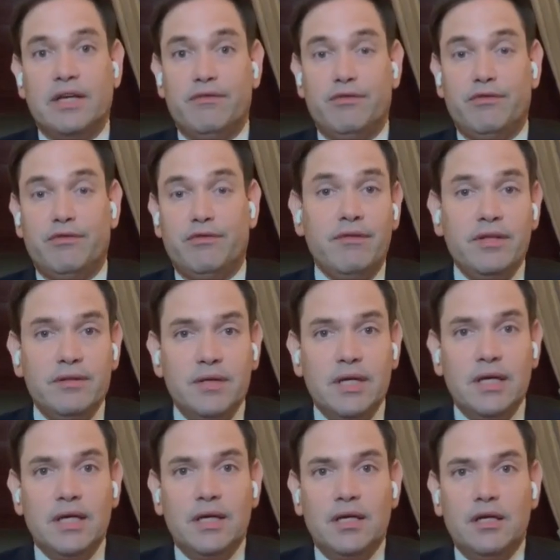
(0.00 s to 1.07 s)
If you have it,
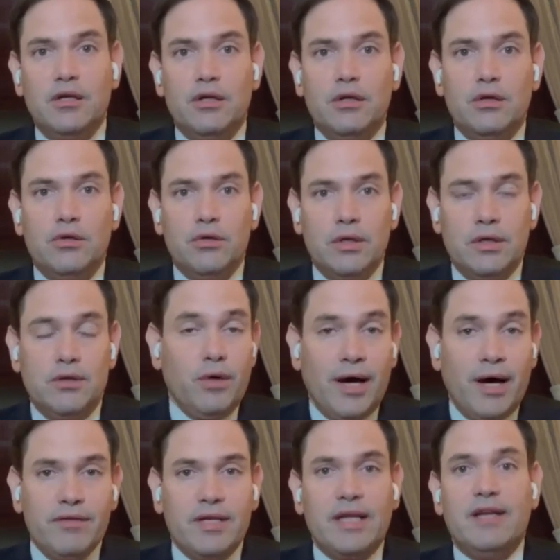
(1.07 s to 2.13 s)
you
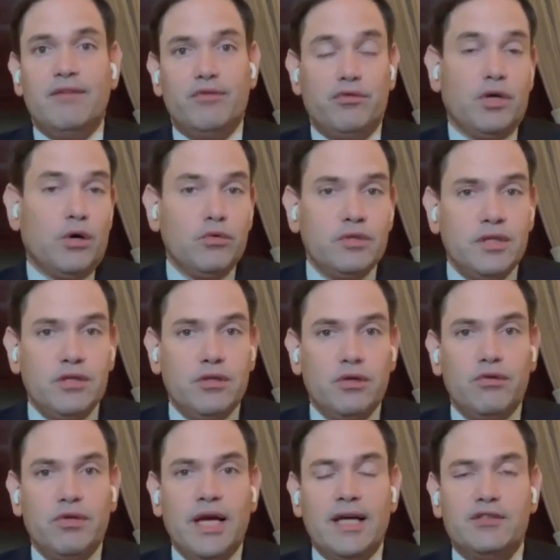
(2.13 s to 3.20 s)
have it. And if you don't, then you
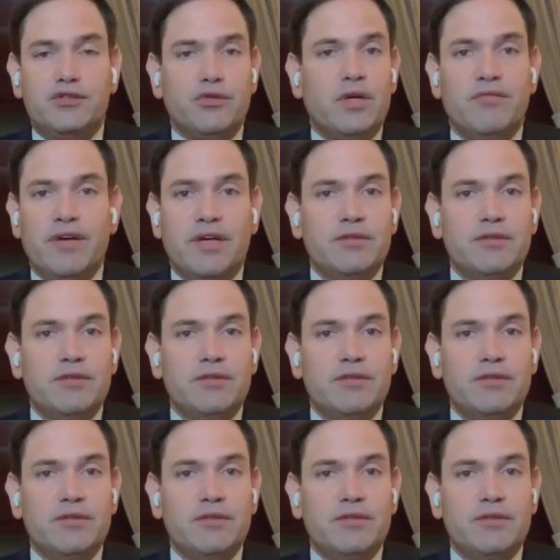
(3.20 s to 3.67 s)
know the answer.